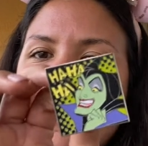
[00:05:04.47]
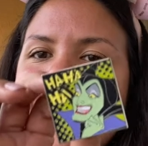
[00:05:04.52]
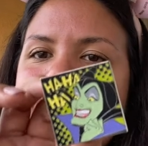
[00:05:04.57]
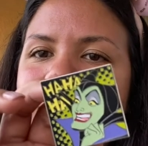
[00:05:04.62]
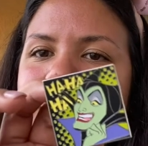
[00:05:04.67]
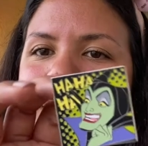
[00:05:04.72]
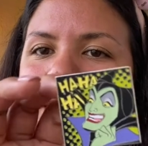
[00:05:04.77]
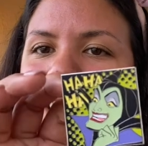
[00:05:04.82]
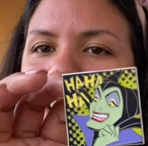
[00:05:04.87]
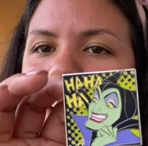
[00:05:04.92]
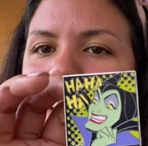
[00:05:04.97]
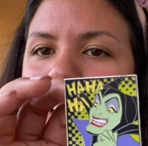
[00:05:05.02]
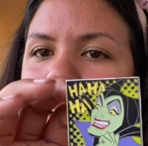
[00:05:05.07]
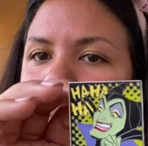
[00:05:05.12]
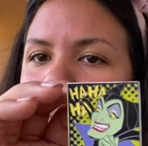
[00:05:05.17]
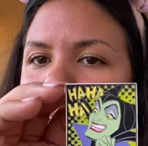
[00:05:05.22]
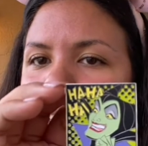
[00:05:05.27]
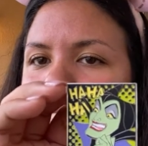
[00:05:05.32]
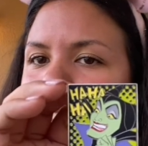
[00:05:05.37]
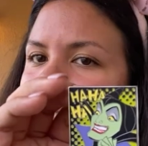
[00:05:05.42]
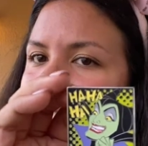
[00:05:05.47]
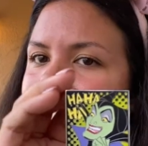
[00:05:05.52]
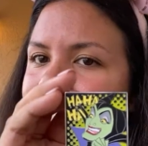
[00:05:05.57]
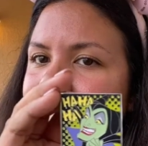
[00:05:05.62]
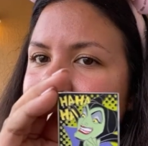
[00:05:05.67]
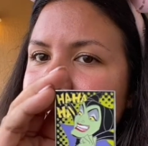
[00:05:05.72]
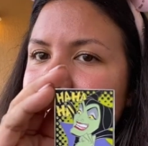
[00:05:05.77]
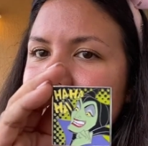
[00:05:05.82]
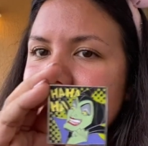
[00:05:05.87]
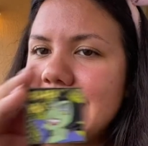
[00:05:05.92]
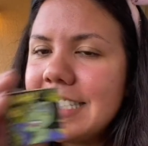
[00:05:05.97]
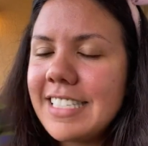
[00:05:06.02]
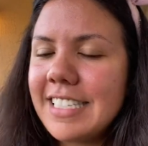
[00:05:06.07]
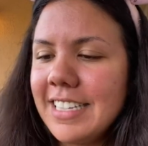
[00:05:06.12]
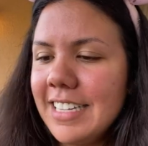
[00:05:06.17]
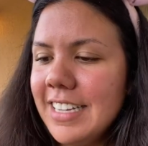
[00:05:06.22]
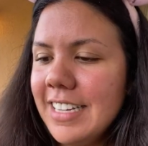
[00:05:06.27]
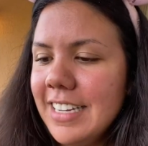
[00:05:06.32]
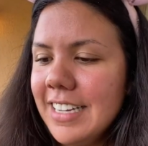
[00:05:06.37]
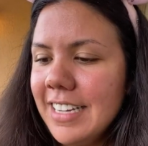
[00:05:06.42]
So another Maleficent.
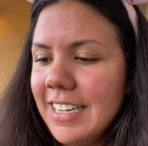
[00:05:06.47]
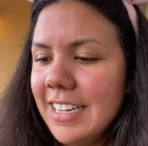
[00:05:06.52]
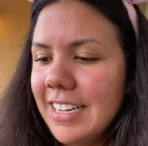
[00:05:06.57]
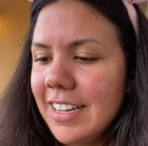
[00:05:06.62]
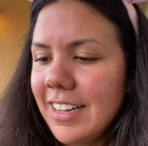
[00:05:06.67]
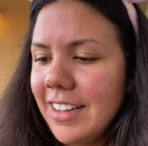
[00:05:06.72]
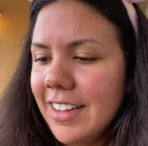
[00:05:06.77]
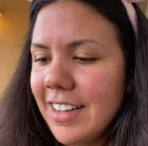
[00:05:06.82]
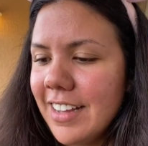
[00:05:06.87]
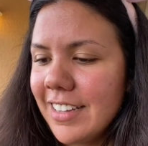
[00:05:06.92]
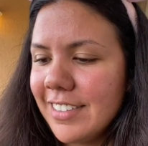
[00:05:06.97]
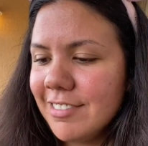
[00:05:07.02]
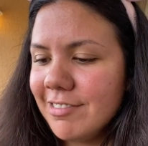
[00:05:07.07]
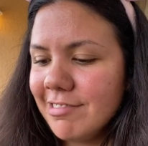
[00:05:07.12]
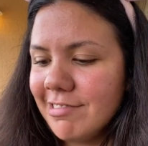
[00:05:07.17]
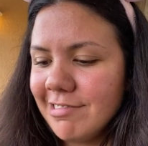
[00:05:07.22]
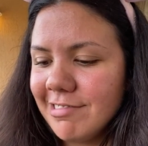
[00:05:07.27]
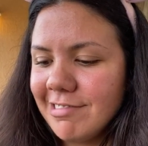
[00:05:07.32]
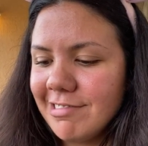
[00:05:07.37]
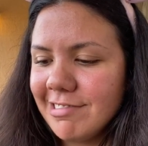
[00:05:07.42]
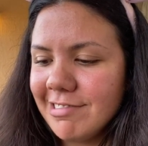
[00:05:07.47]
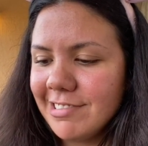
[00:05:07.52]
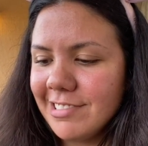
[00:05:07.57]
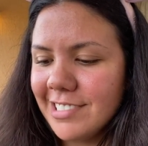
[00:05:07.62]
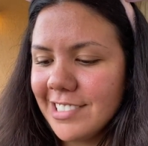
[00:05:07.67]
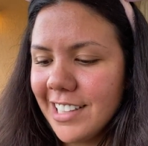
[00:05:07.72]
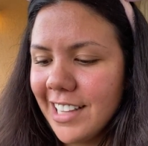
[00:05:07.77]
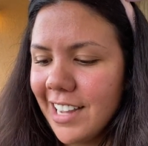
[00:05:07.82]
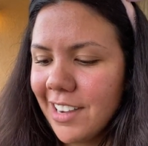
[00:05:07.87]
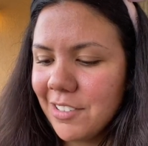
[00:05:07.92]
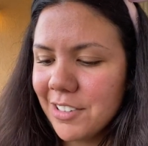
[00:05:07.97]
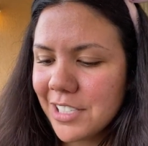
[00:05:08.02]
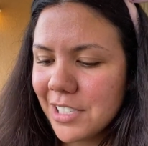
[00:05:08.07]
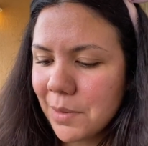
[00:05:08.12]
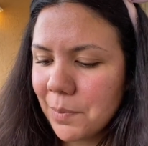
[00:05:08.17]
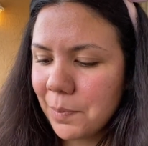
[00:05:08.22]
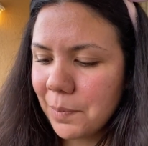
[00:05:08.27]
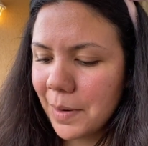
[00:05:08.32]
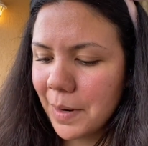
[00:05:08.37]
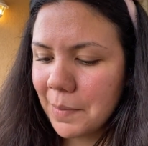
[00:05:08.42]
Oh, that was
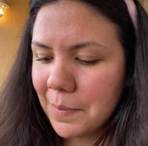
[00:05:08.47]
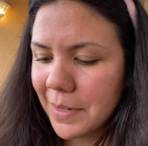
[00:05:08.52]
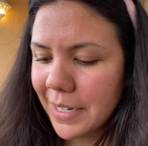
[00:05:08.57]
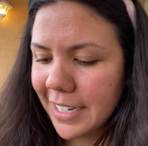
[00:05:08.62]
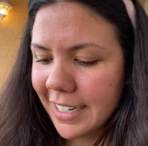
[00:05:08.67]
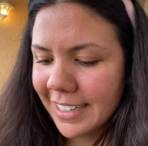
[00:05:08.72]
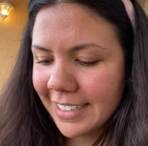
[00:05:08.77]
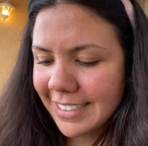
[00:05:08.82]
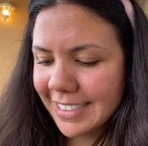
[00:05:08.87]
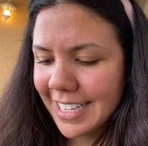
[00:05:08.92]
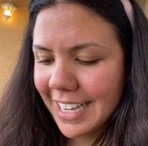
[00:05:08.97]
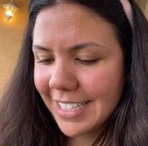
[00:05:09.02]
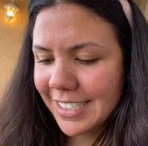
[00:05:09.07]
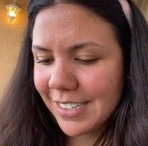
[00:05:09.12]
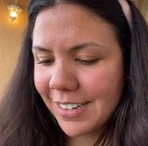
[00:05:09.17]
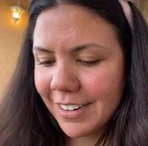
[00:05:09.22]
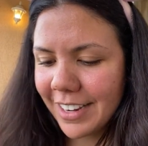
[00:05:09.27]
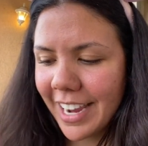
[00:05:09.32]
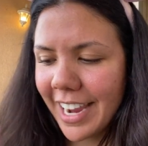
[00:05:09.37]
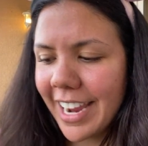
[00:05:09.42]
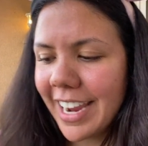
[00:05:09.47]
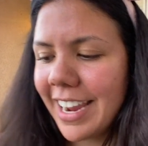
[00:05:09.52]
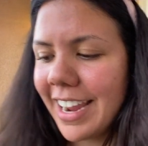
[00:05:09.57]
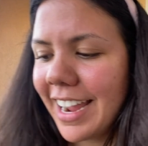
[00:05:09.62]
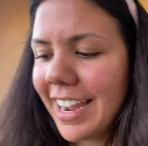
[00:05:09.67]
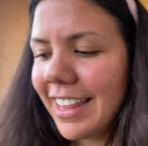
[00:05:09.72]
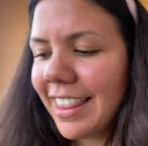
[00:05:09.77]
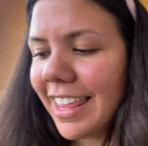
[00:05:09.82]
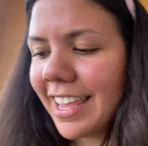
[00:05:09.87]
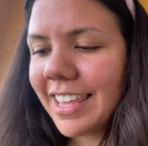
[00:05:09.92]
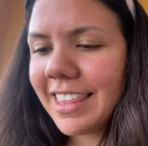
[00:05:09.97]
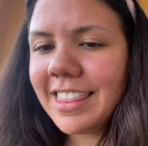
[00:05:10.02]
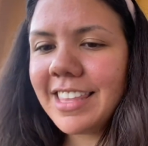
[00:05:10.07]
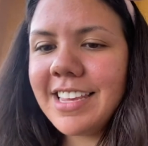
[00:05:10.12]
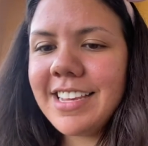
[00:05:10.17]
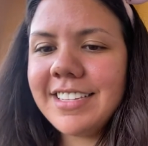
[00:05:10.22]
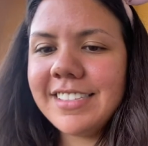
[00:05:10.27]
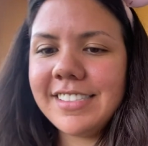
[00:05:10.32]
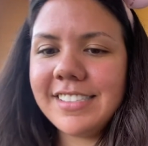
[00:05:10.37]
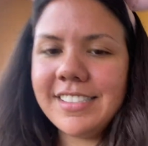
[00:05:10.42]
a bummer. That's okay. I like
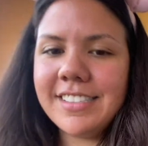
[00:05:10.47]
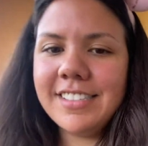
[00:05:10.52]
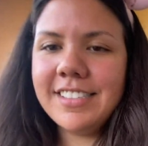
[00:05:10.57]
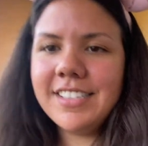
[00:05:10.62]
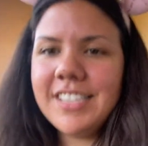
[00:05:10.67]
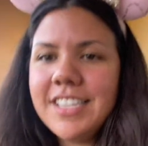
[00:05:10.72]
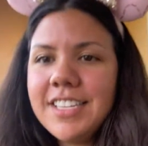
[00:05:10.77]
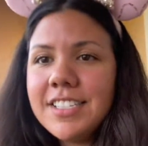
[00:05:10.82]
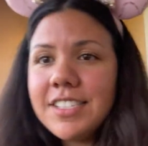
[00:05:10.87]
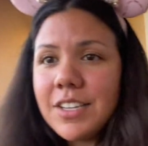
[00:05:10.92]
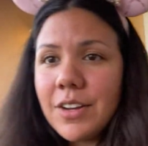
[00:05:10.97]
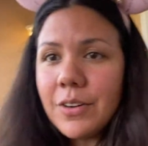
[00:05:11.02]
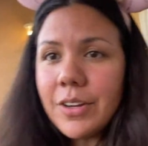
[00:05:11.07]
these. So